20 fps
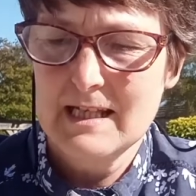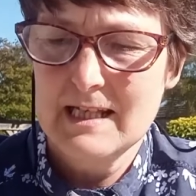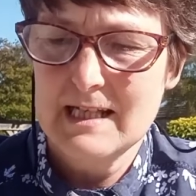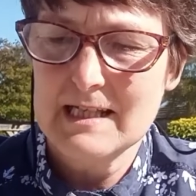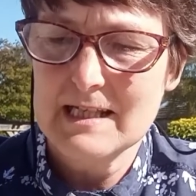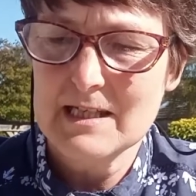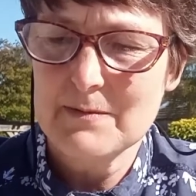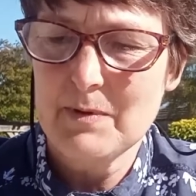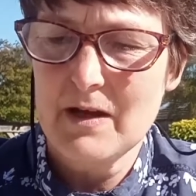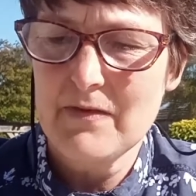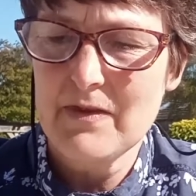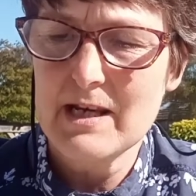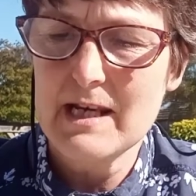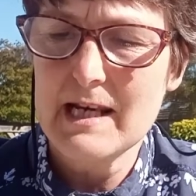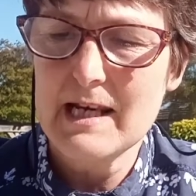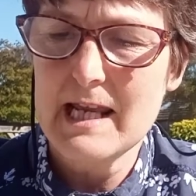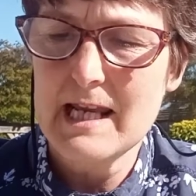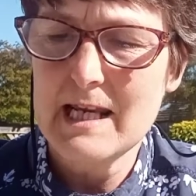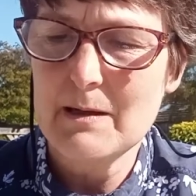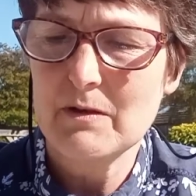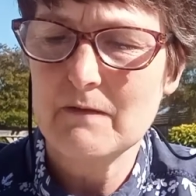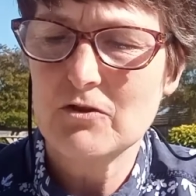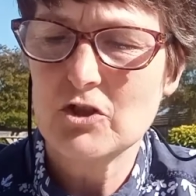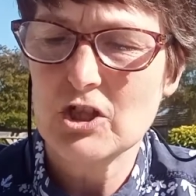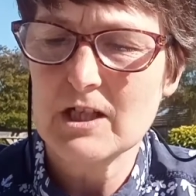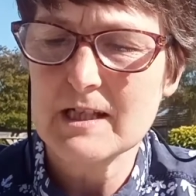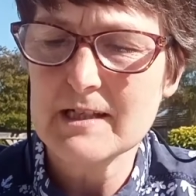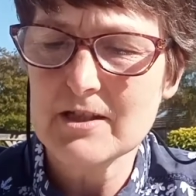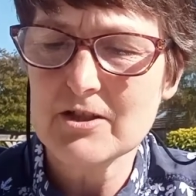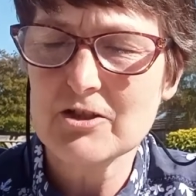it is by the name of
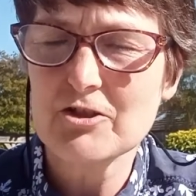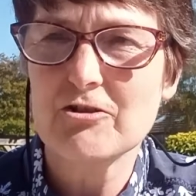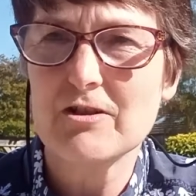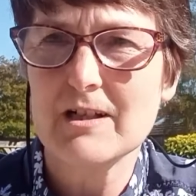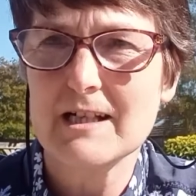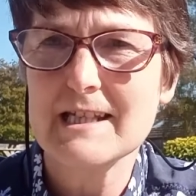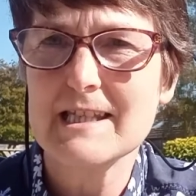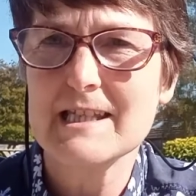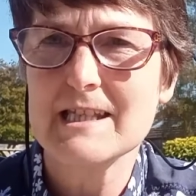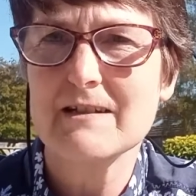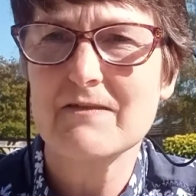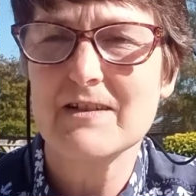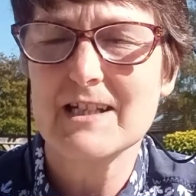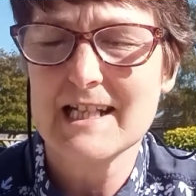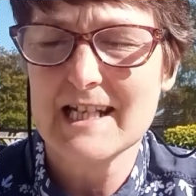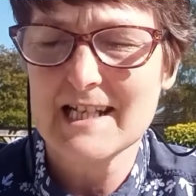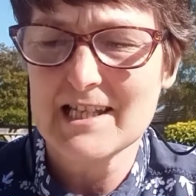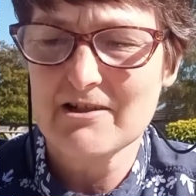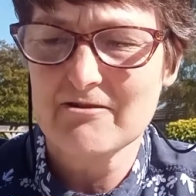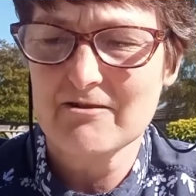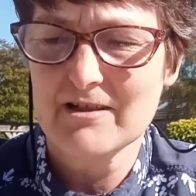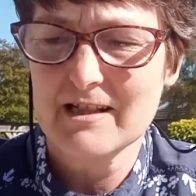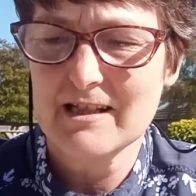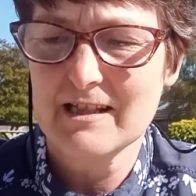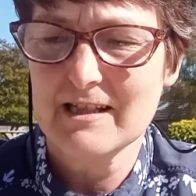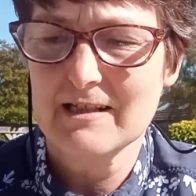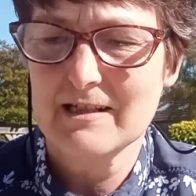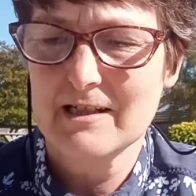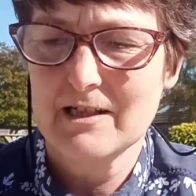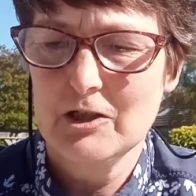Jesus Christ of Nazareth,
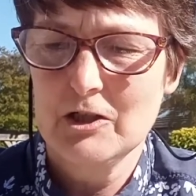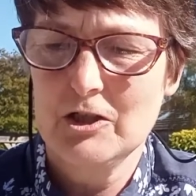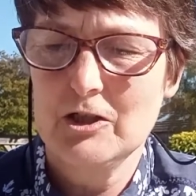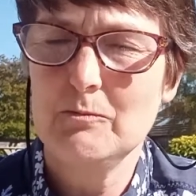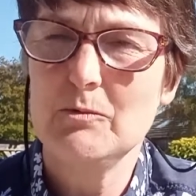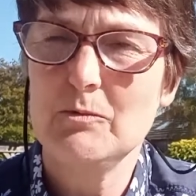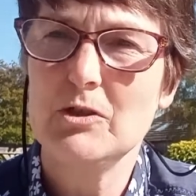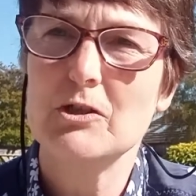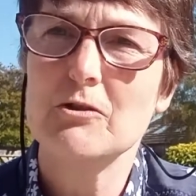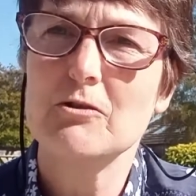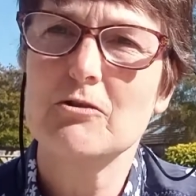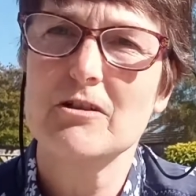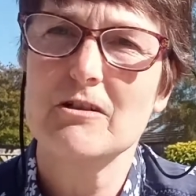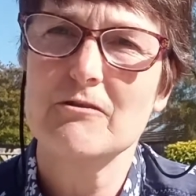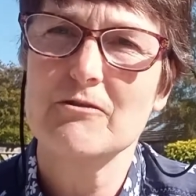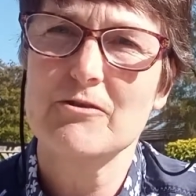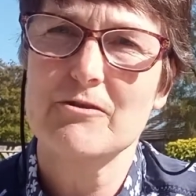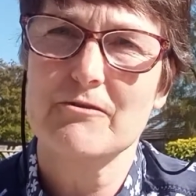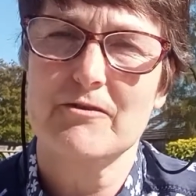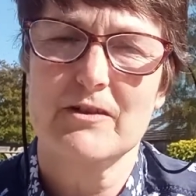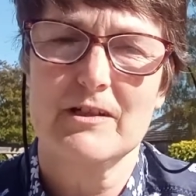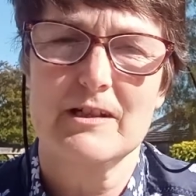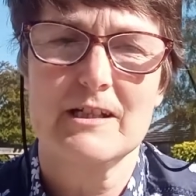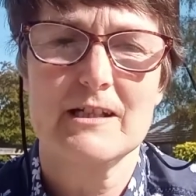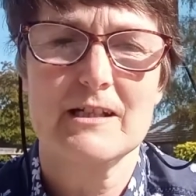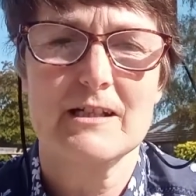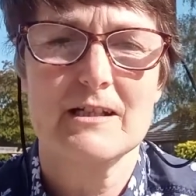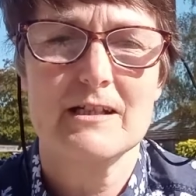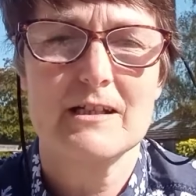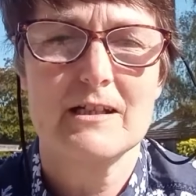whom you
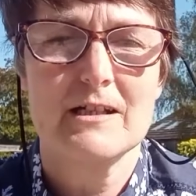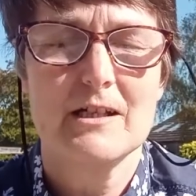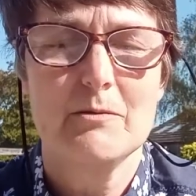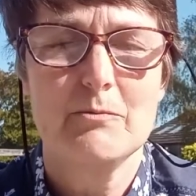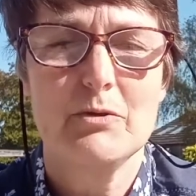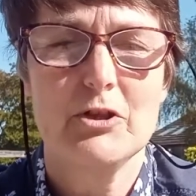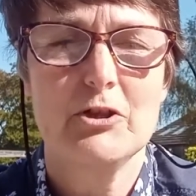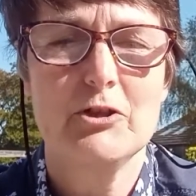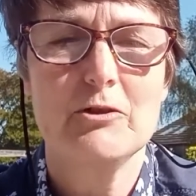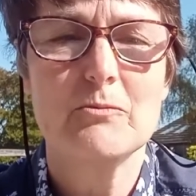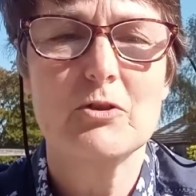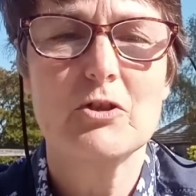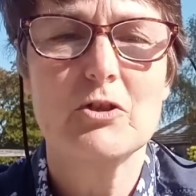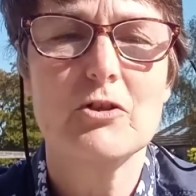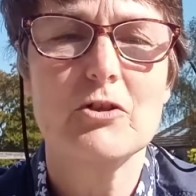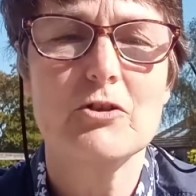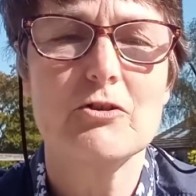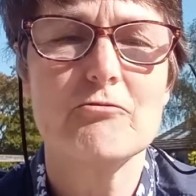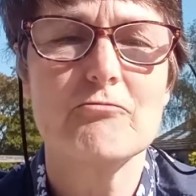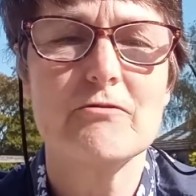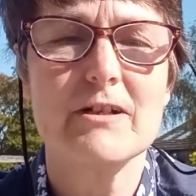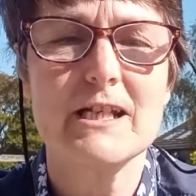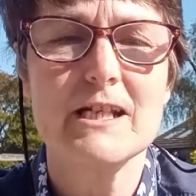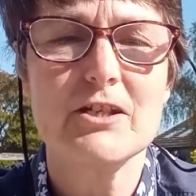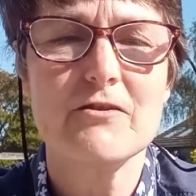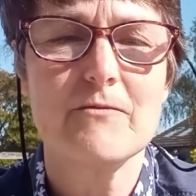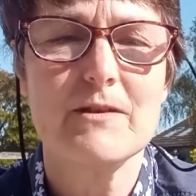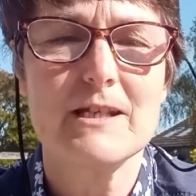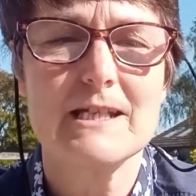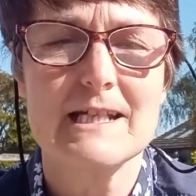crucified, but whom God
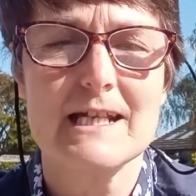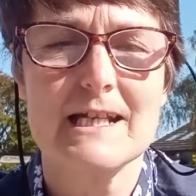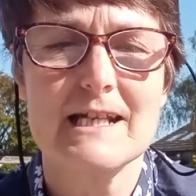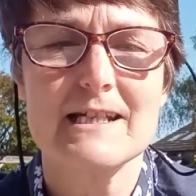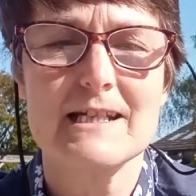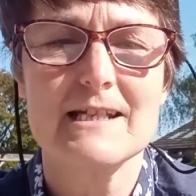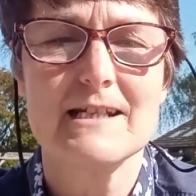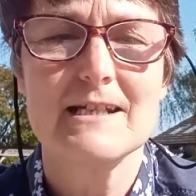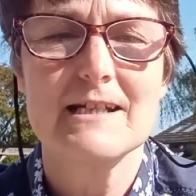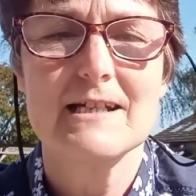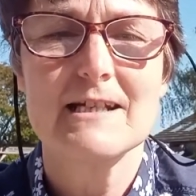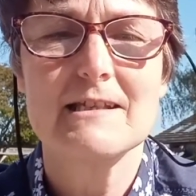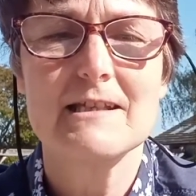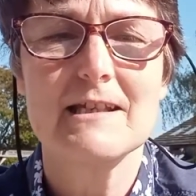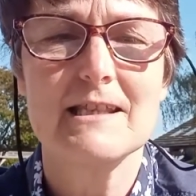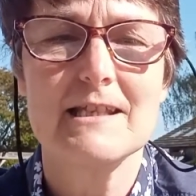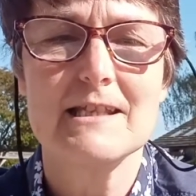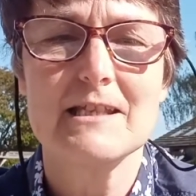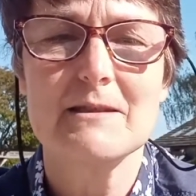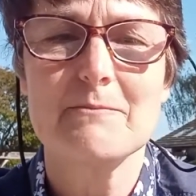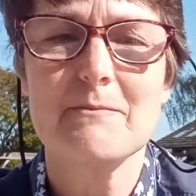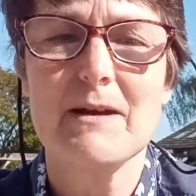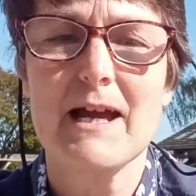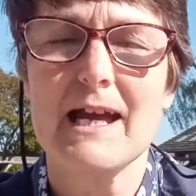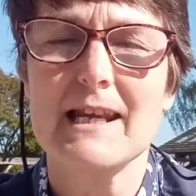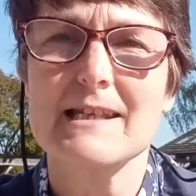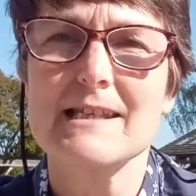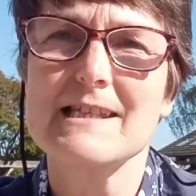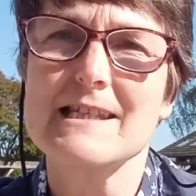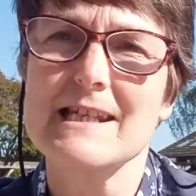raised from the dead, that this
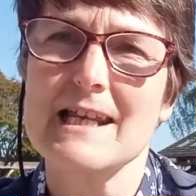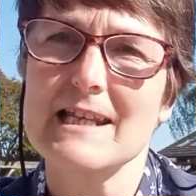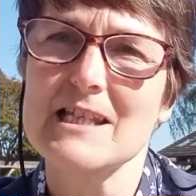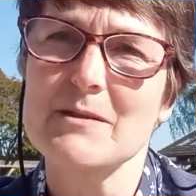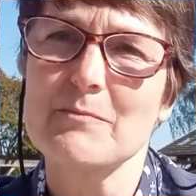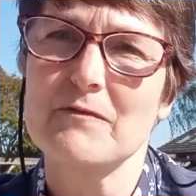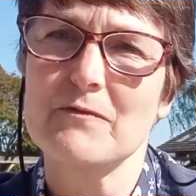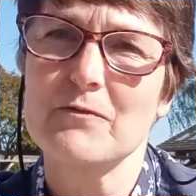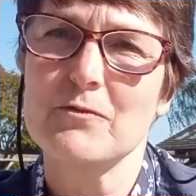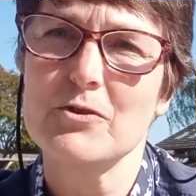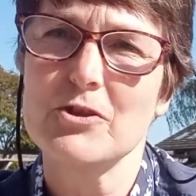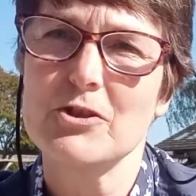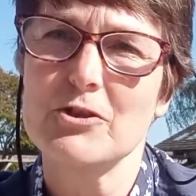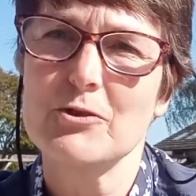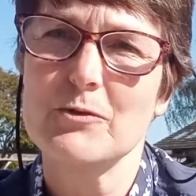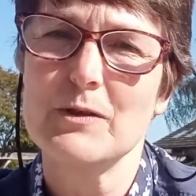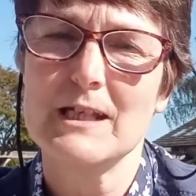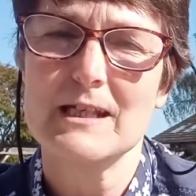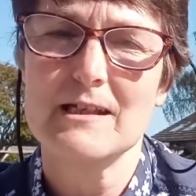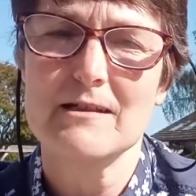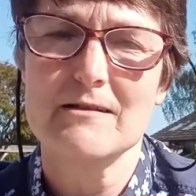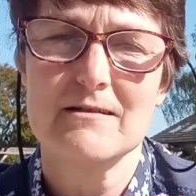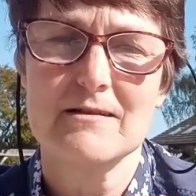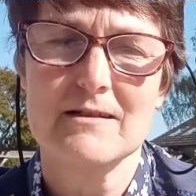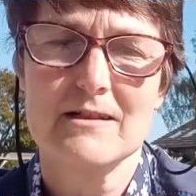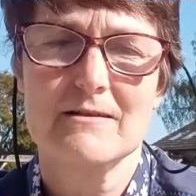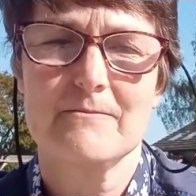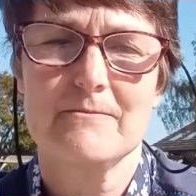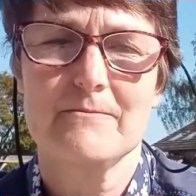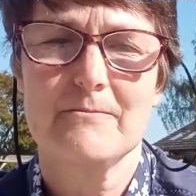man stands before you
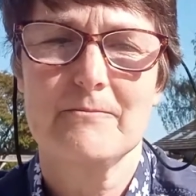healed.